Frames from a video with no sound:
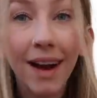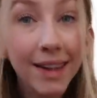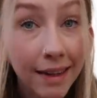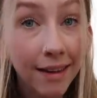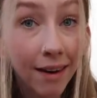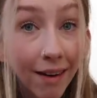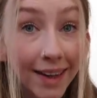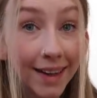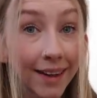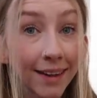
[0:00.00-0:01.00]
I didn't
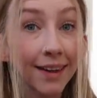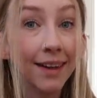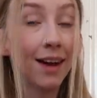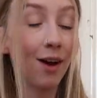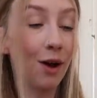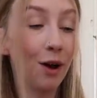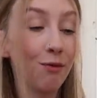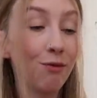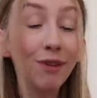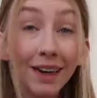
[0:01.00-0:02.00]
like it I
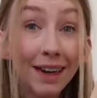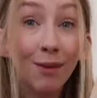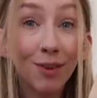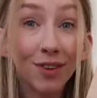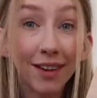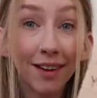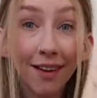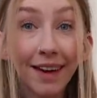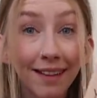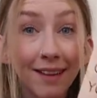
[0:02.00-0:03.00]
really wanted to
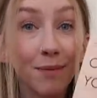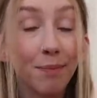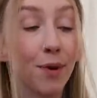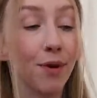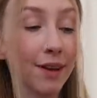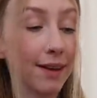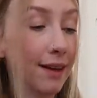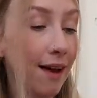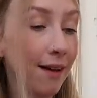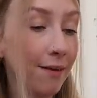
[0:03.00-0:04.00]
like this book
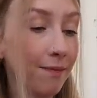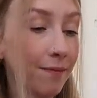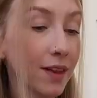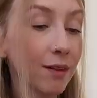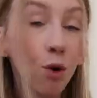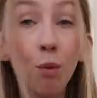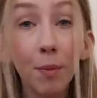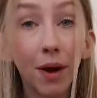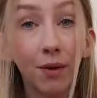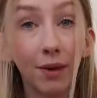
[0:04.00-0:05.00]
um, it's Call Me
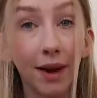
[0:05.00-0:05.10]
By Your